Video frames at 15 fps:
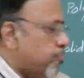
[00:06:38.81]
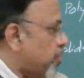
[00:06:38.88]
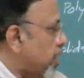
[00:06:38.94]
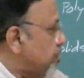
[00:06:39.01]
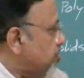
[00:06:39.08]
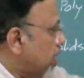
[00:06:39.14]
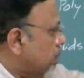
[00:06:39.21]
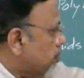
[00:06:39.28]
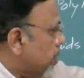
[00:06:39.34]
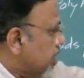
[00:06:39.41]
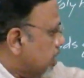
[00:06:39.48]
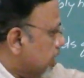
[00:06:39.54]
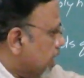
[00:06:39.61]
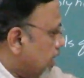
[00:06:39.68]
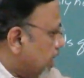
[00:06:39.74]
Then that
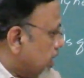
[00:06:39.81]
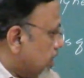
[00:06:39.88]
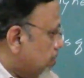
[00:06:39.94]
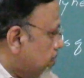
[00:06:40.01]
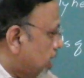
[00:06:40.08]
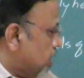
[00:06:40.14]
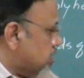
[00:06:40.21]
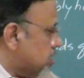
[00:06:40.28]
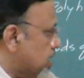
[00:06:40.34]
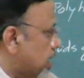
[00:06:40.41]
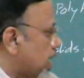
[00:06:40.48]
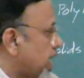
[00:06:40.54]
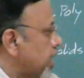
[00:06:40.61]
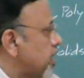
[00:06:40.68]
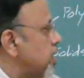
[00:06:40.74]
particular imaginary
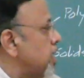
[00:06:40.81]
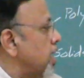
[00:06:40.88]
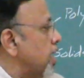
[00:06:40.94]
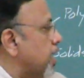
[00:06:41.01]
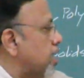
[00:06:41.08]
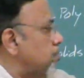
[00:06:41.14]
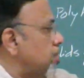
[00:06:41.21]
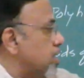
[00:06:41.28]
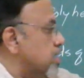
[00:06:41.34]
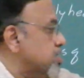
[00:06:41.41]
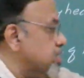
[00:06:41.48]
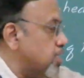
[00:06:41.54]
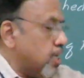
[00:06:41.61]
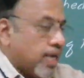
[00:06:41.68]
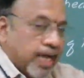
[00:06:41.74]
line can be
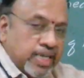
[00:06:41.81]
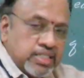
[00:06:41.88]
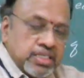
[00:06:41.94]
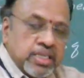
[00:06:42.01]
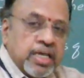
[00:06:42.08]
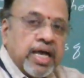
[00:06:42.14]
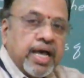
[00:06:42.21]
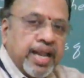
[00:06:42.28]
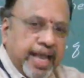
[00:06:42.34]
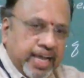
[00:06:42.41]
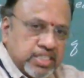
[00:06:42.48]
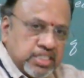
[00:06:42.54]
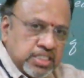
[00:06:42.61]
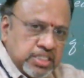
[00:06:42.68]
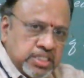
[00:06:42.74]
considered as an
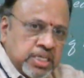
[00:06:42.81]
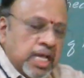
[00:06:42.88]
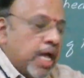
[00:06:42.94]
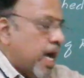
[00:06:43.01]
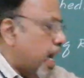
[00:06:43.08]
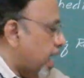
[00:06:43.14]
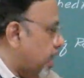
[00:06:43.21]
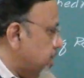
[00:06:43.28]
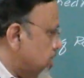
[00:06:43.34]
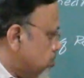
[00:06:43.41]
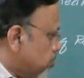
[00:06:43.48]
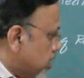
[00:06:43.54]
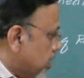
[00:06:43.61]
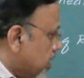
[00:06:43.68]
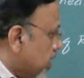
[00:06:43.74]
axis, and in this
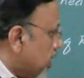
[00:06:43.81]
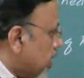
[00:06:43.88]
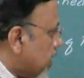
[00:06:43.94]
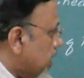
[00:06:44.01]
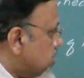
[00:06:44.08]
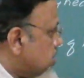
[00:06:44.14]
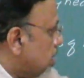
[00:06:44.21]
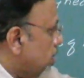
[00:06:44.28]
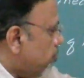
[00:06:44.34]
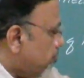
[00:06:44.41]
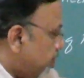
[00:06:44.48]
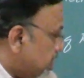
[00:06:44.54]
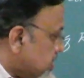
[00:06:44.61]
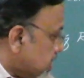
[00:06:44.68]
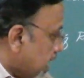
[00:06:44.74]
particular case
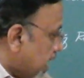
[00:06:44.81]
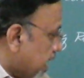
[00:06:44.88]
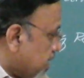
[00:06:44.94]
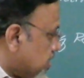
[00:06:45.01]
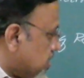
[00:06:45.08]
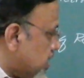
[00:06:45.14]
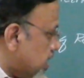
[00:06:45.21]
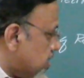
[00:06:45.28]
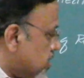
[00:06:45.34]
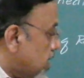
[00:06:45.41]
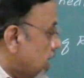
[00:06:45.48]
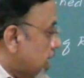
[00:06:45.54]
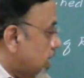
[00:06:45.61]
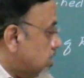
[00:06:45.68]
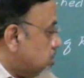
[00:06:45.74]
this
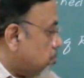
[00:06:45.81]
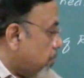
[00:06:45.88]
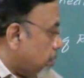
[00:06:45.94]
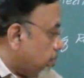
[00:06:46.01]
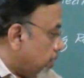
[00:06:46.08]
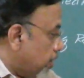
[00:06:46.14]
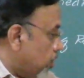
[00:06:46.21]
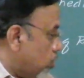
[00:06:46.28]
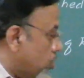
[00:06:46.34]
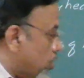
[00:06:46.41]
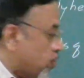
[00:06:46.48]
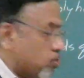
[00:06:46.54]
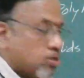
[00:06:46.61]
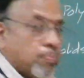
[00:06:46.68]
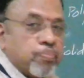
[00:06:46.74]
axis is
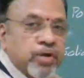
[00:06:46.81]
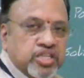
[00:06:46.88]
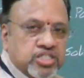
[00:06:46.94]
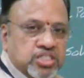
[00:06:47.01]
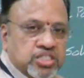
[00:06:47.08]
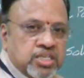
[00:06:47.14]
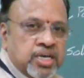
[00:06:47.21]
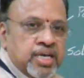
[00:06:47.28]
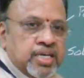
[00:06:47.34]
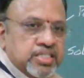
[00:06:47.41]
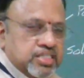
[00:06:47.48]
perpendicular to the base.